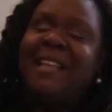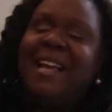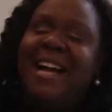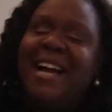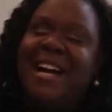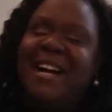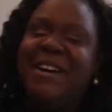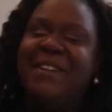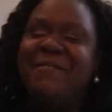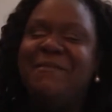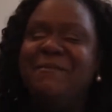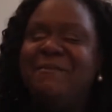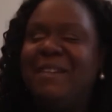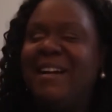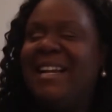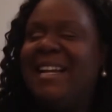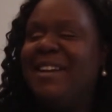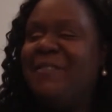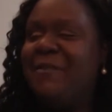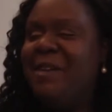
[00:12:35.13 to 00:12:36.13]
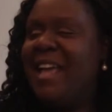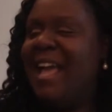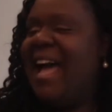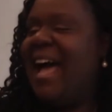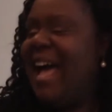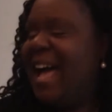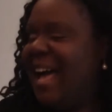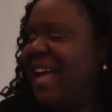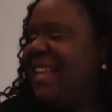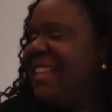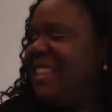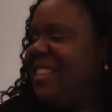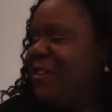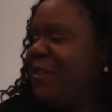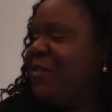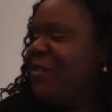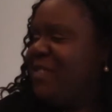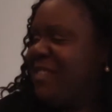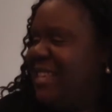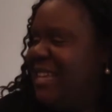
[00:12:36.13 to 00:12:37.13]
But we had
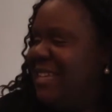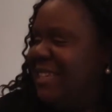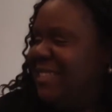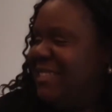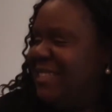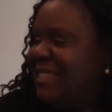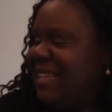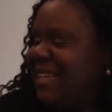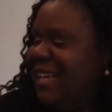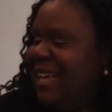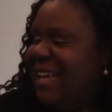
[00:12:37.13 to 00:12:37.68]
those things.